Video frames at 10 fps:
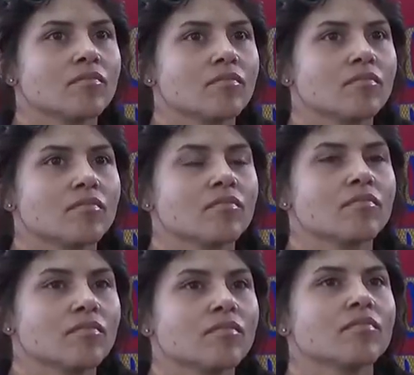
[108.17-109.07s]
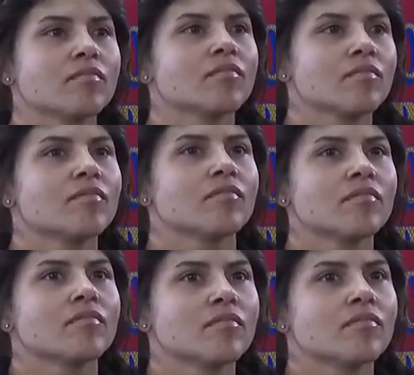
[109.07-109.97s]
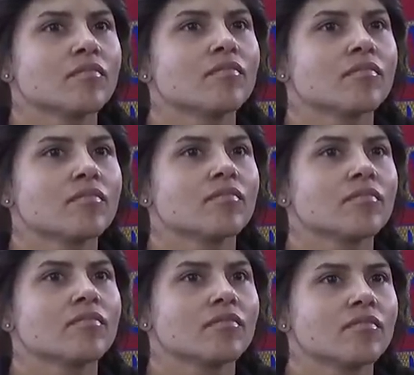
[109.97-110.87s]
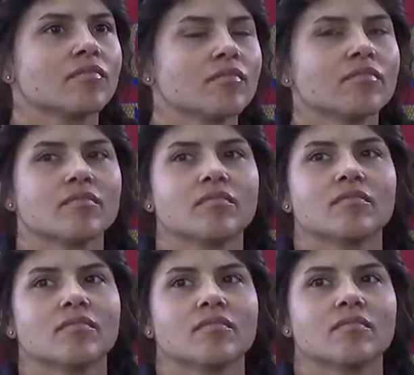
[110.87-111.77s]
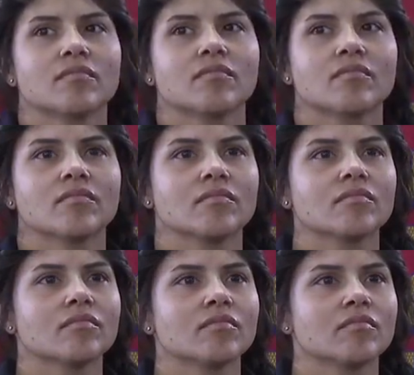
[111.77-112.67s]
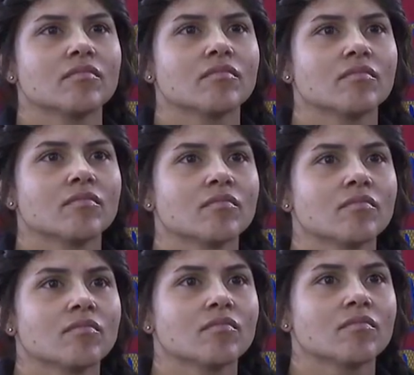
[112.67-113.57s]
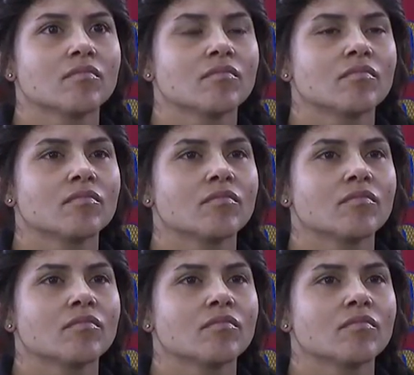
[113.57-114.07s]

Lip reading: No words are spoken by the person on screen.